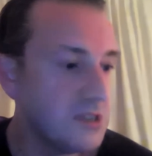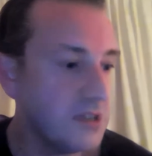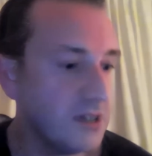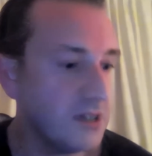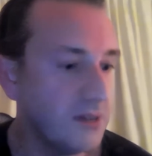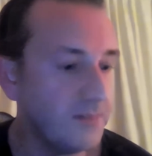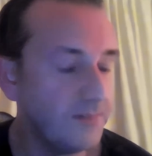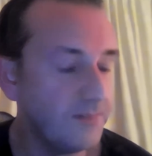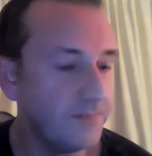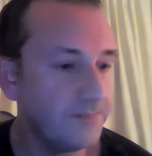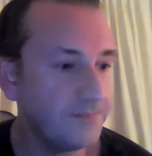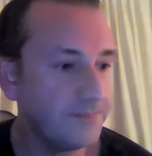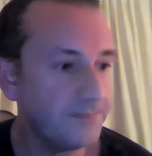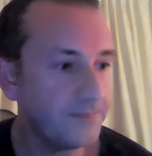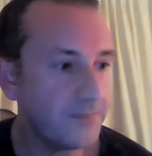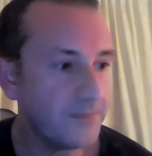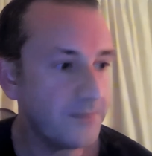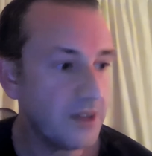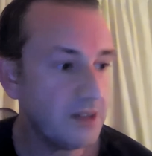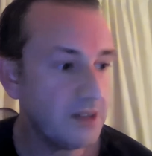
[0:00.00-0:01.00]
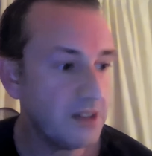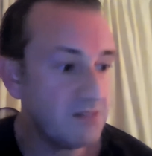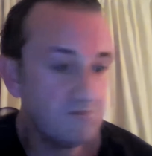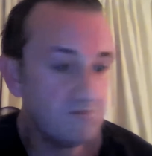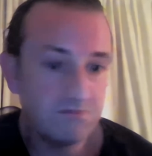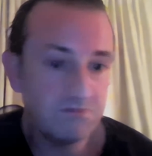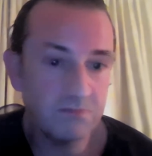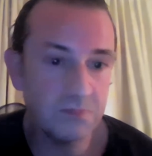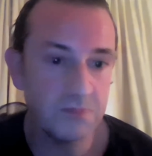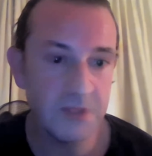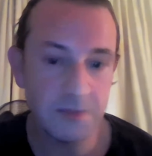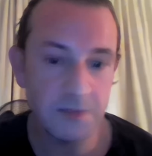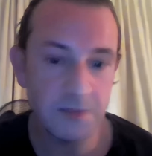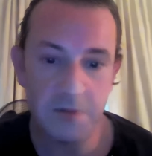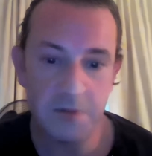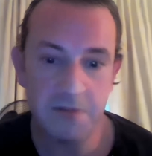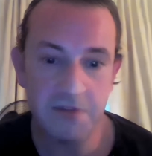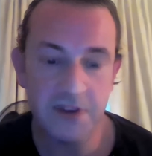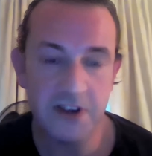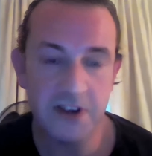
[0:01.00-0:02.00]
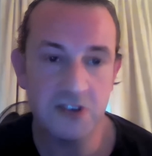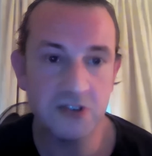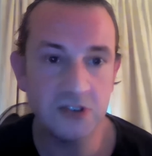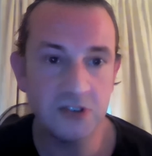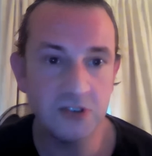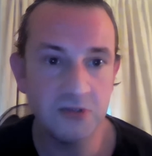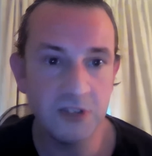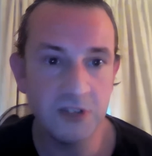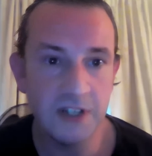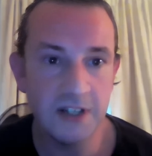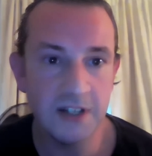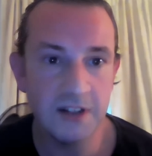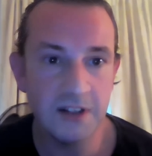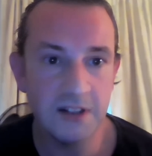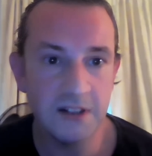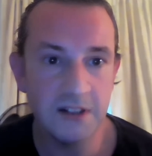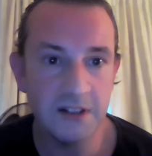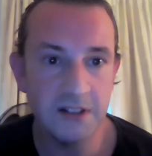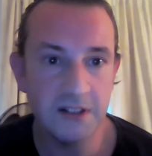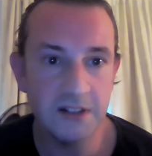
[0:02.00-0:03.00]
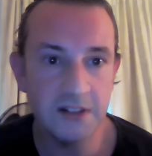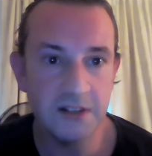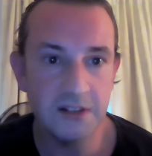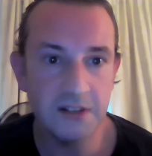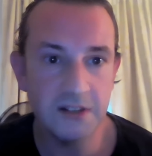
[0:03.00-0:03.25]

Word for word: um in in, in my professions, really, that I did